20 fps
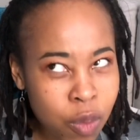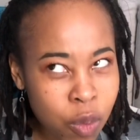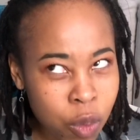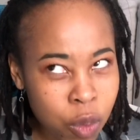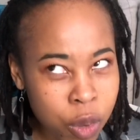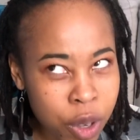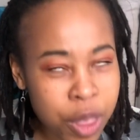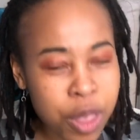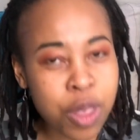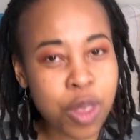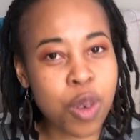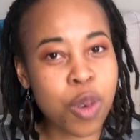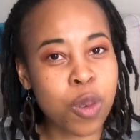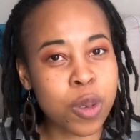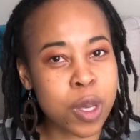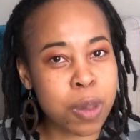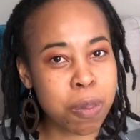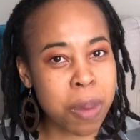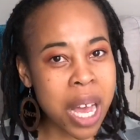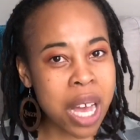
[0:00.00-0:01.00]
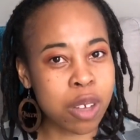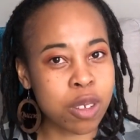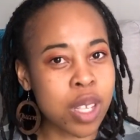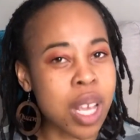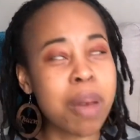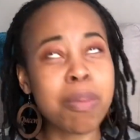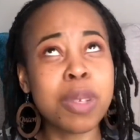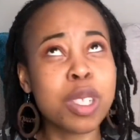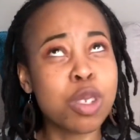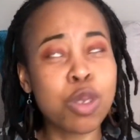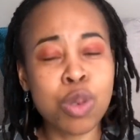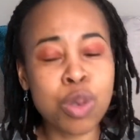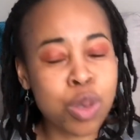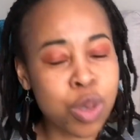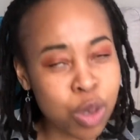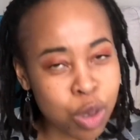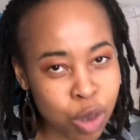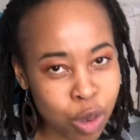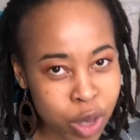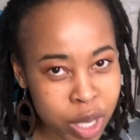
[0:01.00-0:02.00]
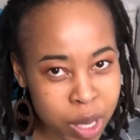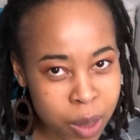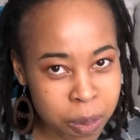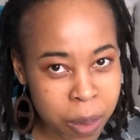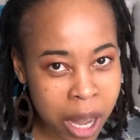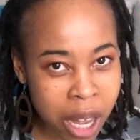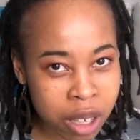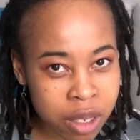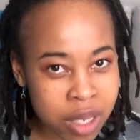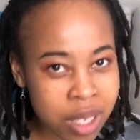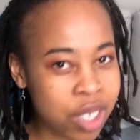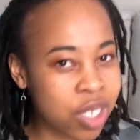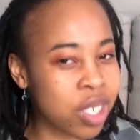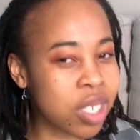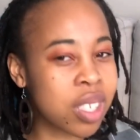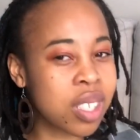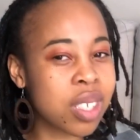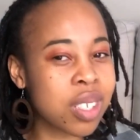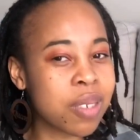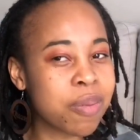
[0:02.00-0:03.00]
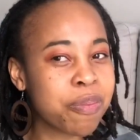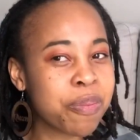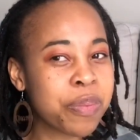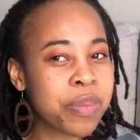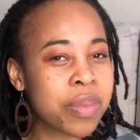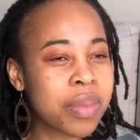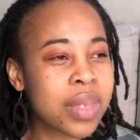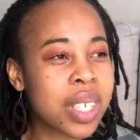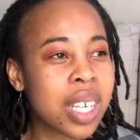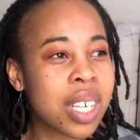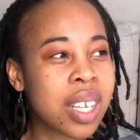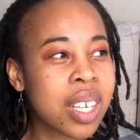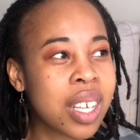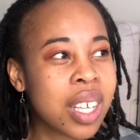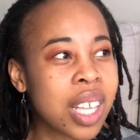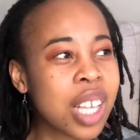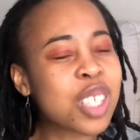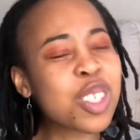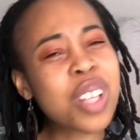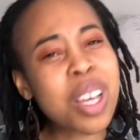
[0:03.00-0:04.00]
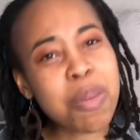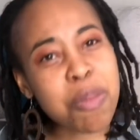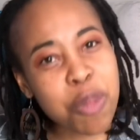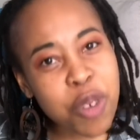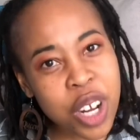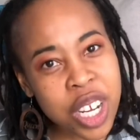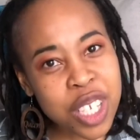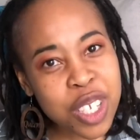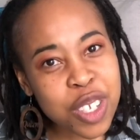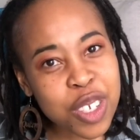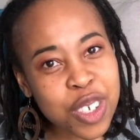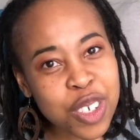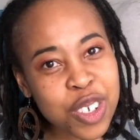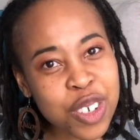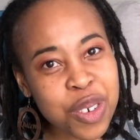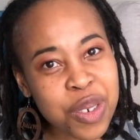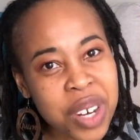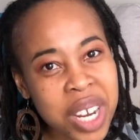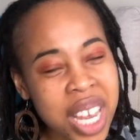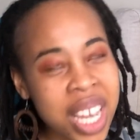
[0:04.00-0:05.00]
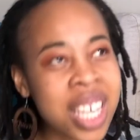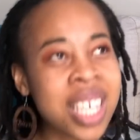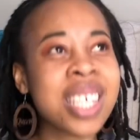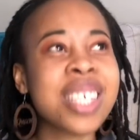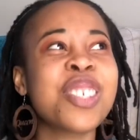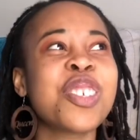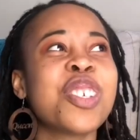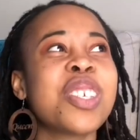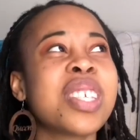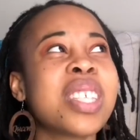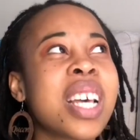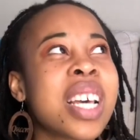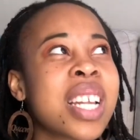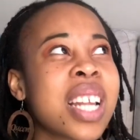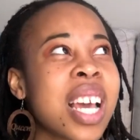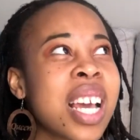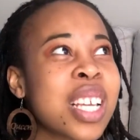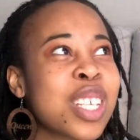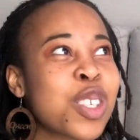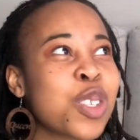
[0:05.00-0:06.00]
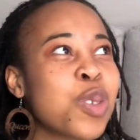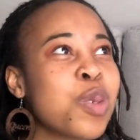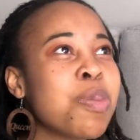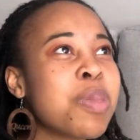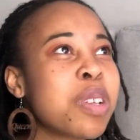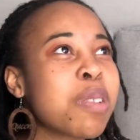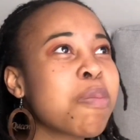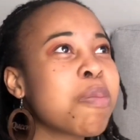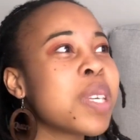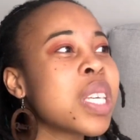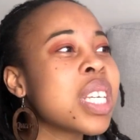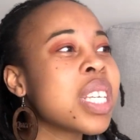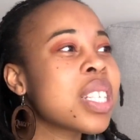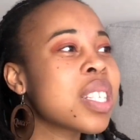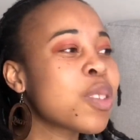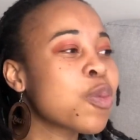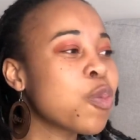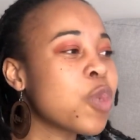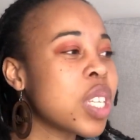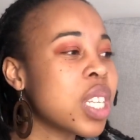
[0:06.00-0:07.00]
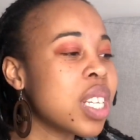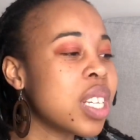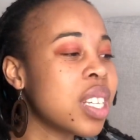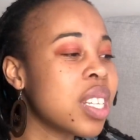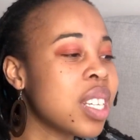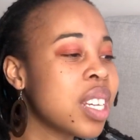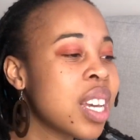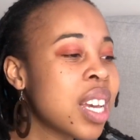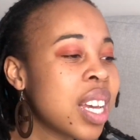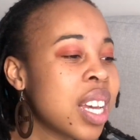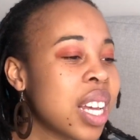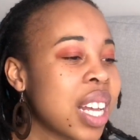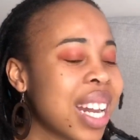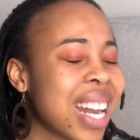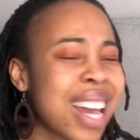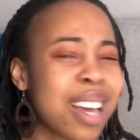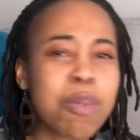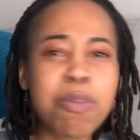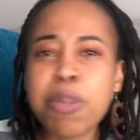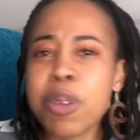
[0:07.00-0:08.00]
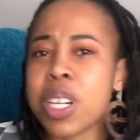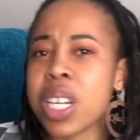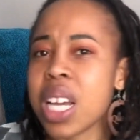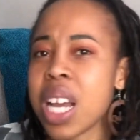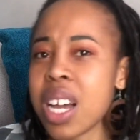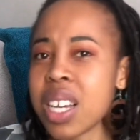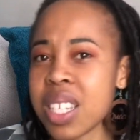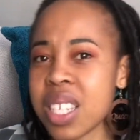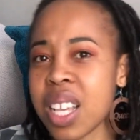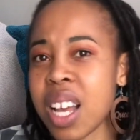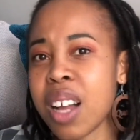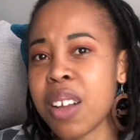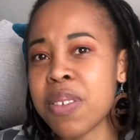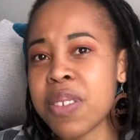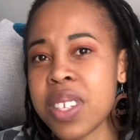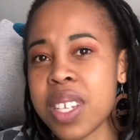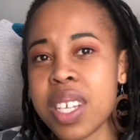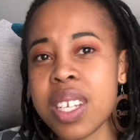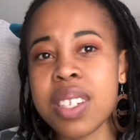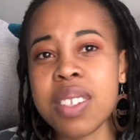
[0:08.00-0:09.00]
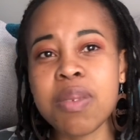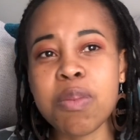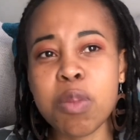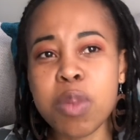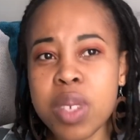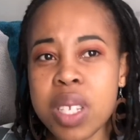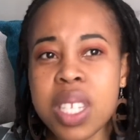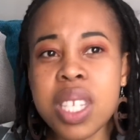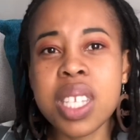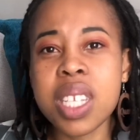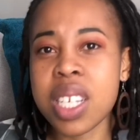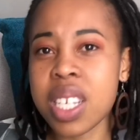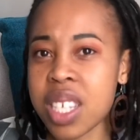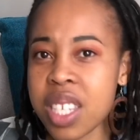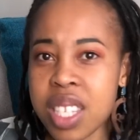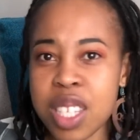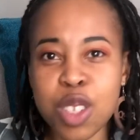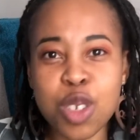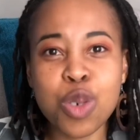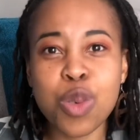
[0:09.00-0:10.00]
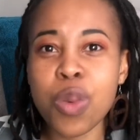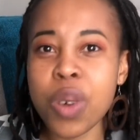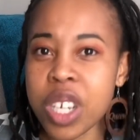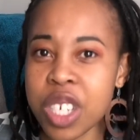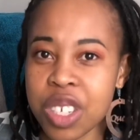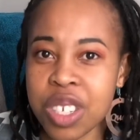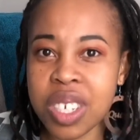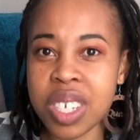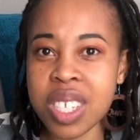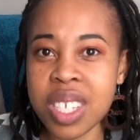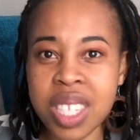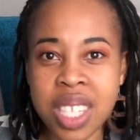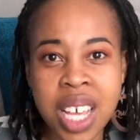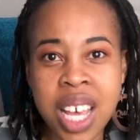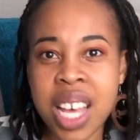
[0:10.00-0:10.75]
with your spouse. To your spouse. It's not brain surgery, It's just that as human beings, we like putting ourselves in sticky situations